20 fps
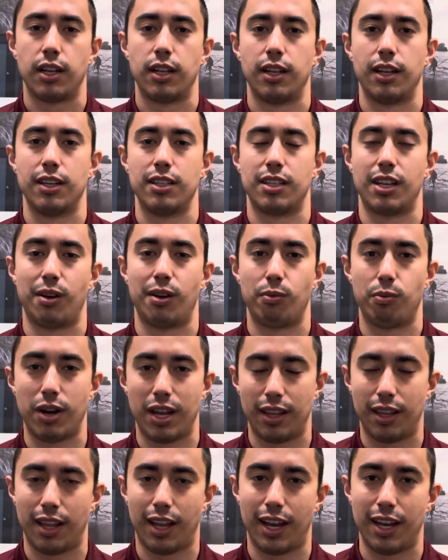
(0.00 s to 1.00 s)
as a
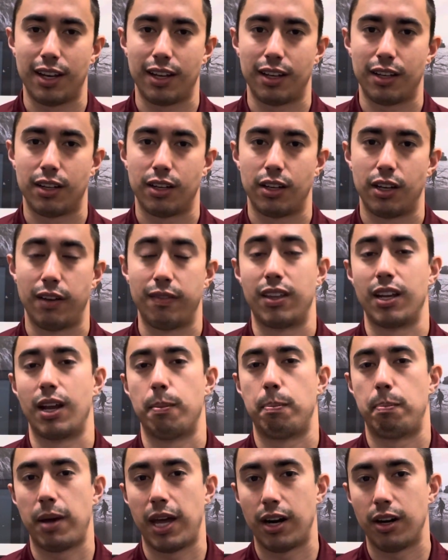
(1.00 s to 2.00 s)
red light. If they
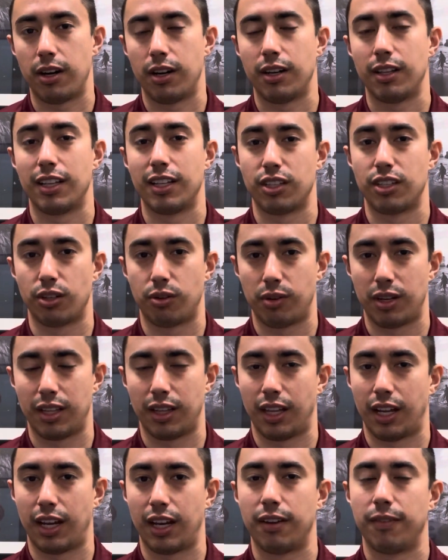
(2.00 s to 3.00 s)
get better, that's a green
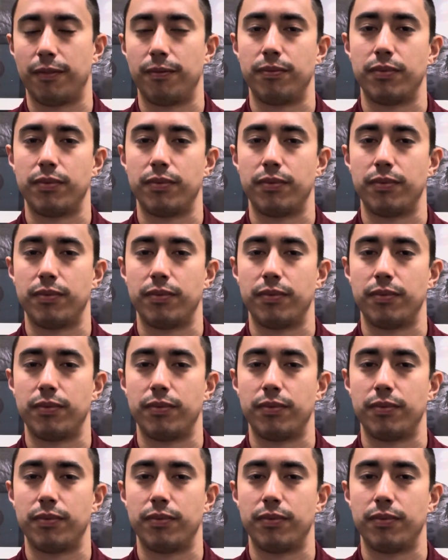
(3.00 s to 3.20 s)
light.